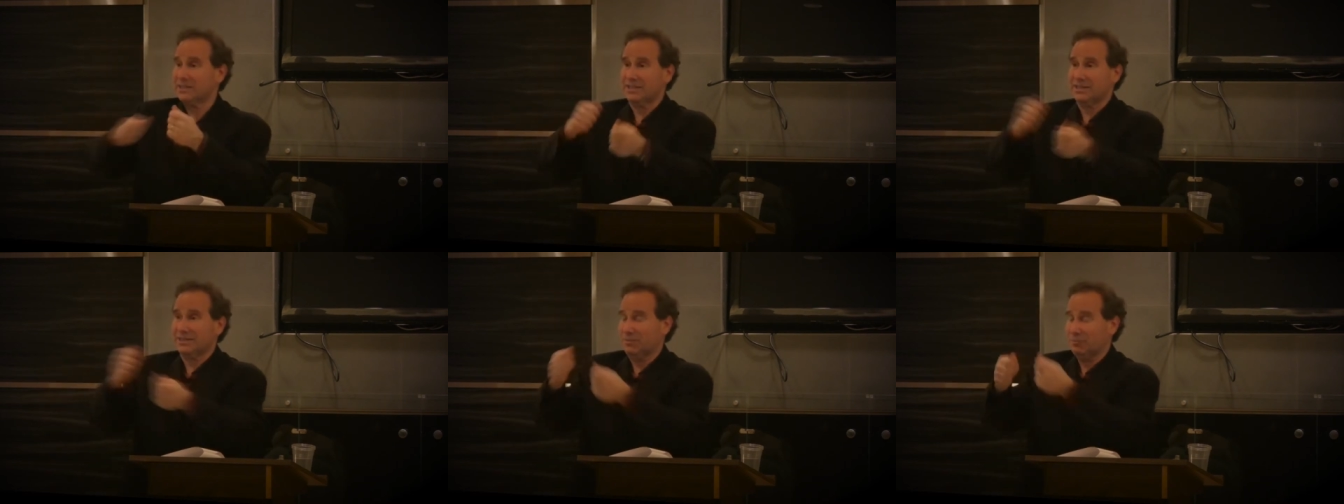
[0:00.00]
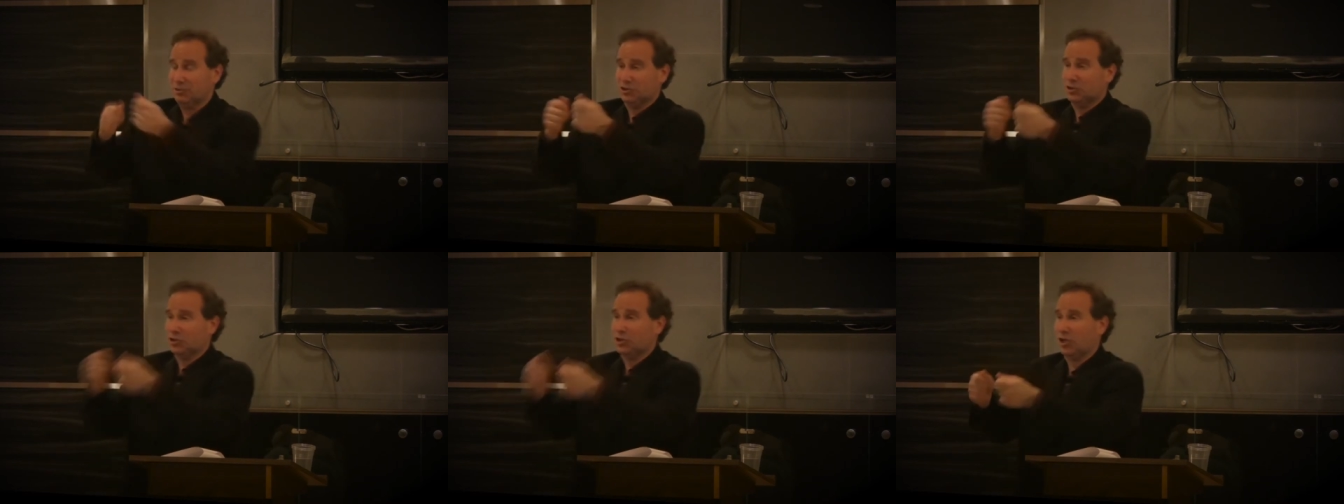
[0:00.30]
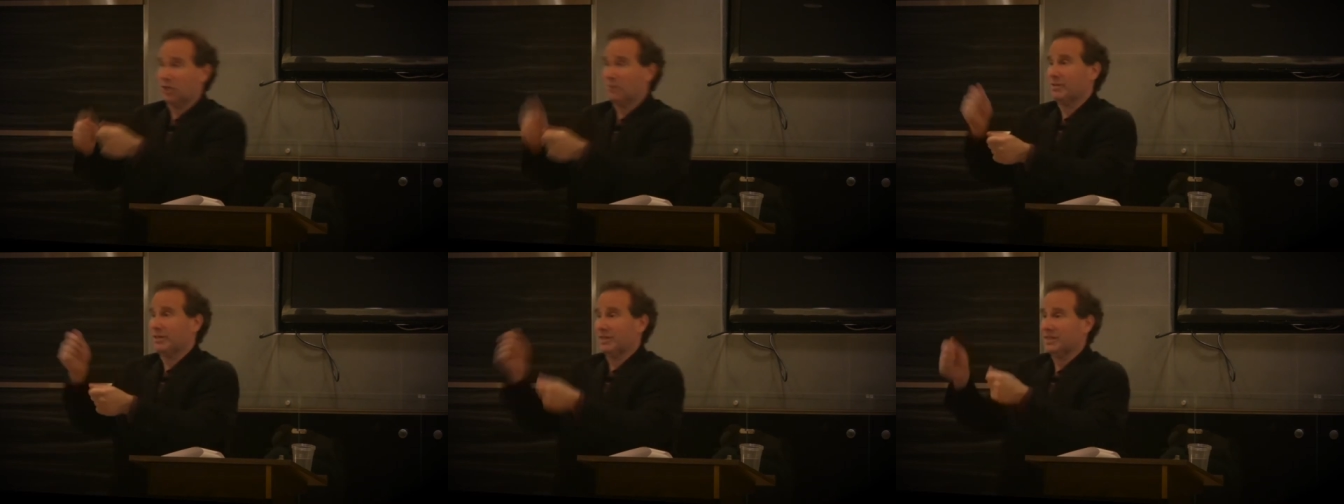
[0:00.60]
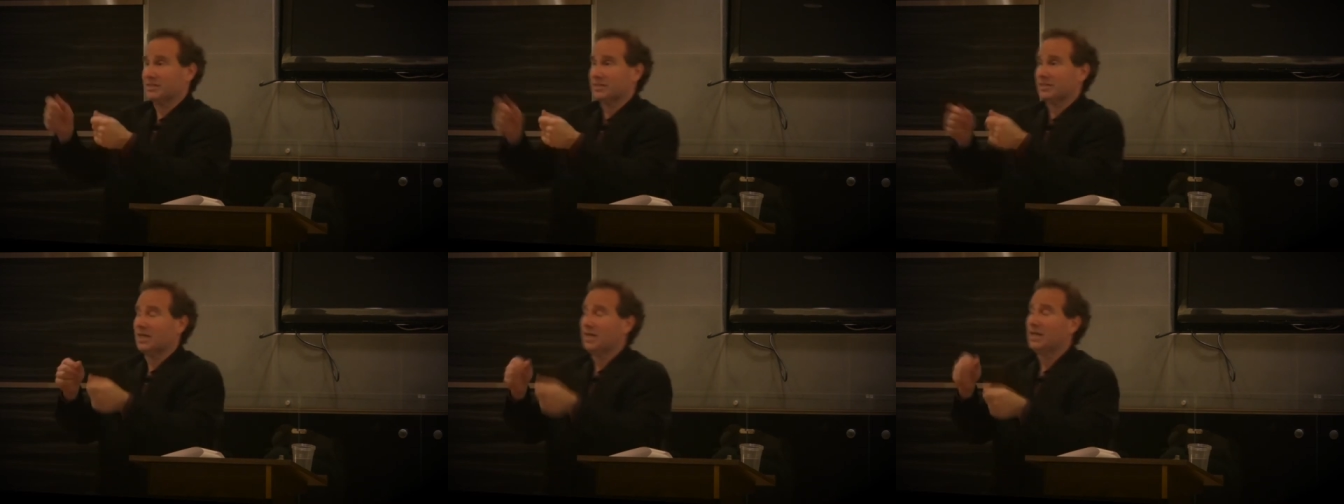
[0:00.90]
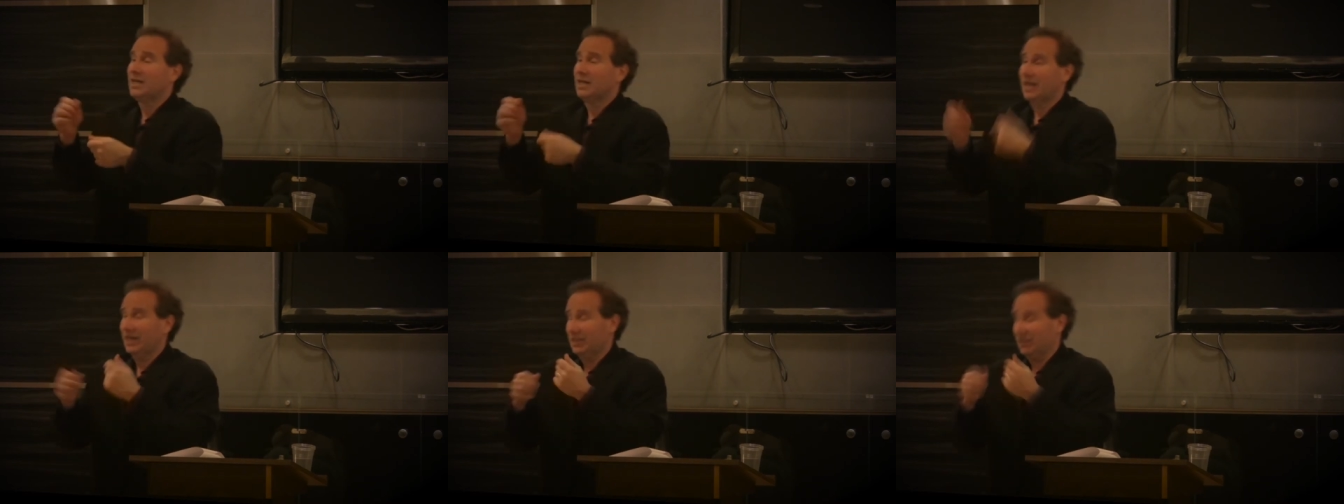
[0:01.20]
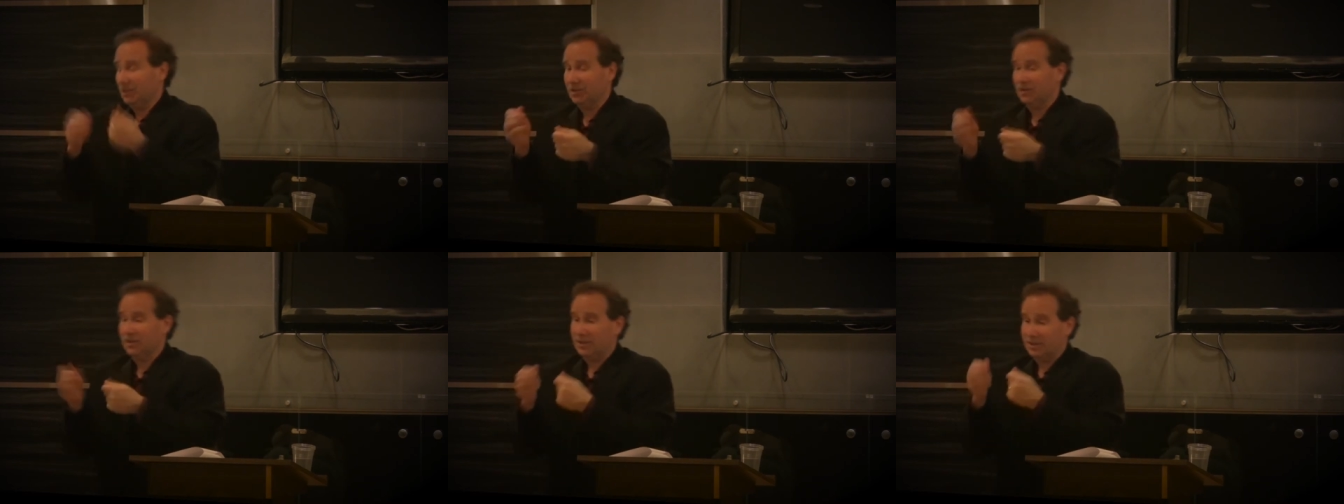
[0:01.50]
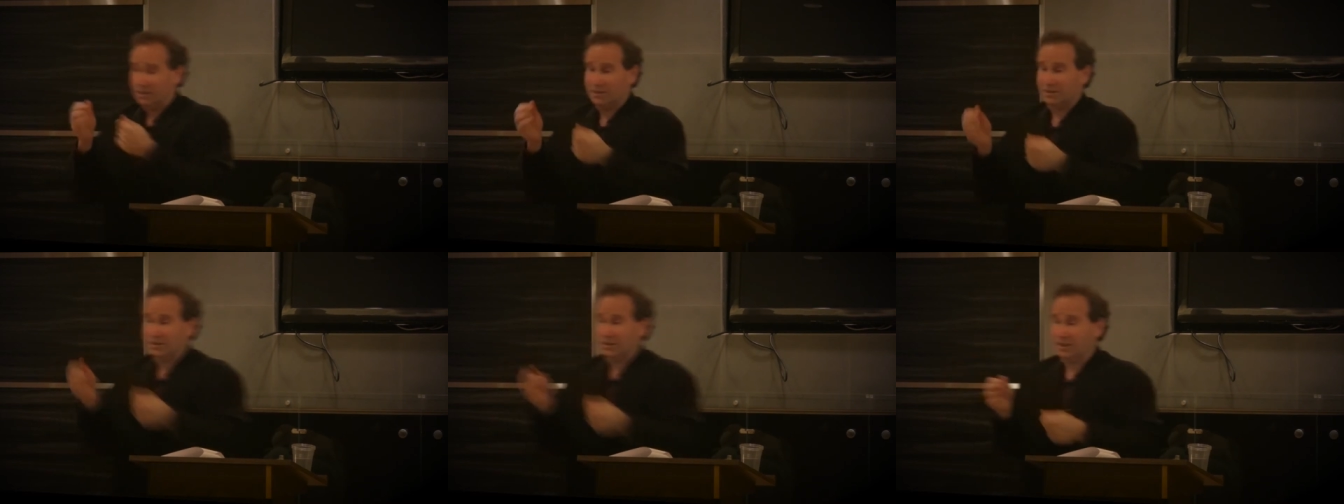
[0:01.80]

and he said we should talk about this, and you go, and, he,